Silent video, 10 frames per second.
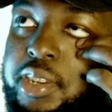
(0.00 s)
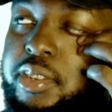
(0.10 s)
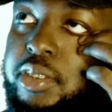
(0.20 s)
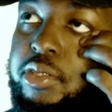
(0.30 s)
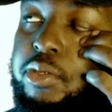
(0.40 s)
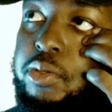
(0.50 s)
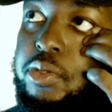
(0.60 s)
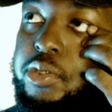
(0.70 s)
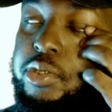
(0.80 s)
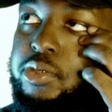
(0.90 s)
into this
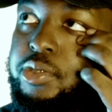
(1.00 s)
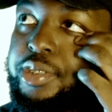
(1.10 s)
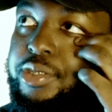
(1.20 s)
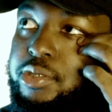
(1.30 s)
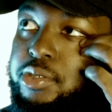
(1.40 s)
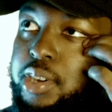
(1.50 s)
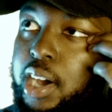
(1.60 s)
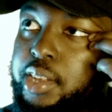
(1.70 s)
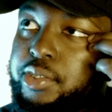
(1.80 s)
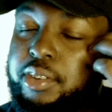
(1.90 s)
course. It was these two
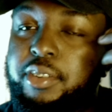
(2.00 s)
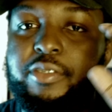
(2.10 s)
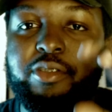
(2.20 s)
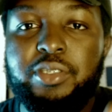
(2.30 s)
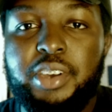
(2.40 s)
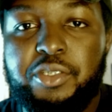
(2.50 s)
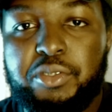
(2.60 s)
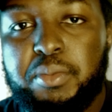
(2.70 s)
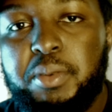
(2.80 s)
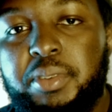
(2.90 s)
guys. I don't know if you guys
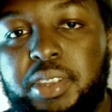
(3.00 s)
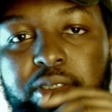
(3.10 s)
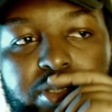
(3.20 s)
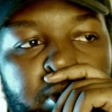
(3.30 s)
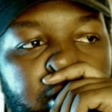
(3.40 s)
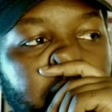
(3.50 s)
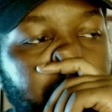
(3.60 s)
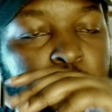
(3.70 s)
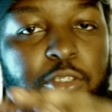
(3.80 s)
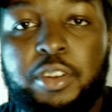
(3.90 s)
remember this, and
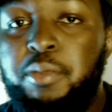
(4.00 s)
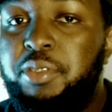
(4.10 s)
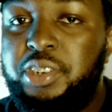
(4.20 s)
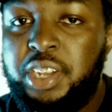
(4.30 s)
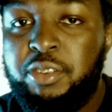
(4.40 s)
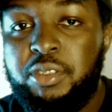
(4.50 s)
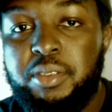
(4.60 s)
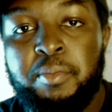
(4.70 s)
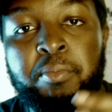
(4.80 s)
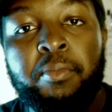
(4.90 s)
I'm not trying to put shade on
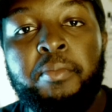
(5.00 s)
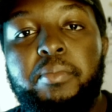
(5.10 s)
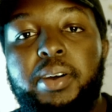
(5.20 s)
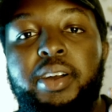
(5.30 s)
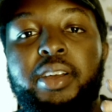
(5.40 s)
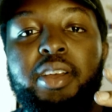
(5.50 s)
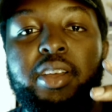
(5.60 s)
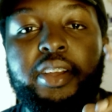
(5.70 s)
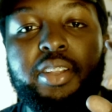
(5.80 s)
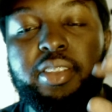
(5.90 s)
them, but
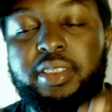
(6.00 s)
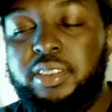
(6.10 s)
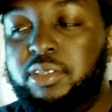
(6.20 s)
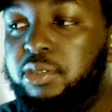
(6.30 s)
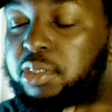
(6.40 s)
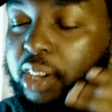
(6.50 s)
these two